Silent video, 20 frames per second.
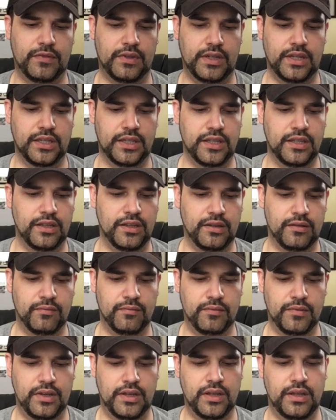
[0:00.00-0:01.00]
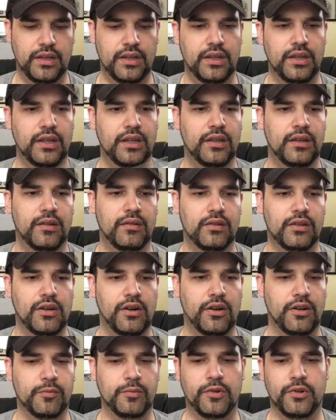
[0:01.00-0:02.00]
get the
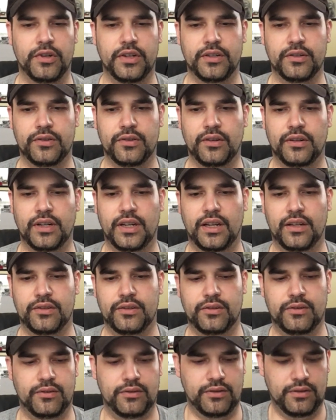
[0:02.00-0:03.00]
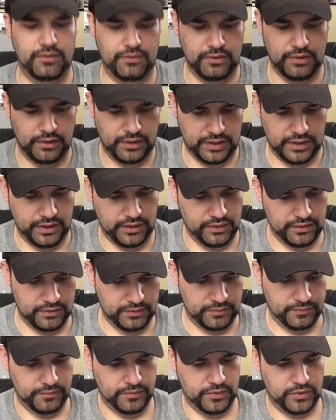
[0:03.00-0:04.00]
cardboard insert out so there's no glare.
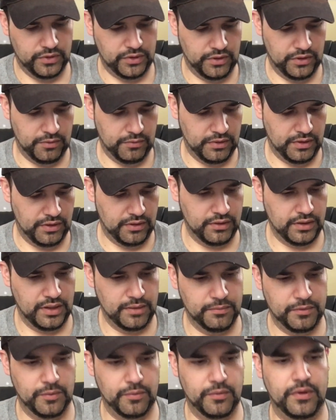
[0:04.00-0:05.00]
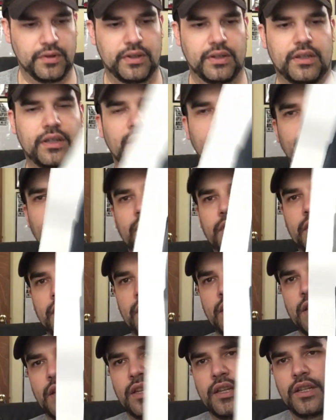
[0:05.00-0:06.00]
I'll show you what all comes in with it.
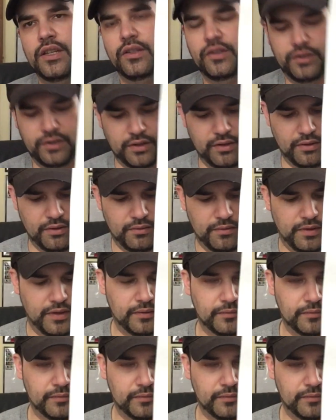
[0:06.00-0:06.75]
So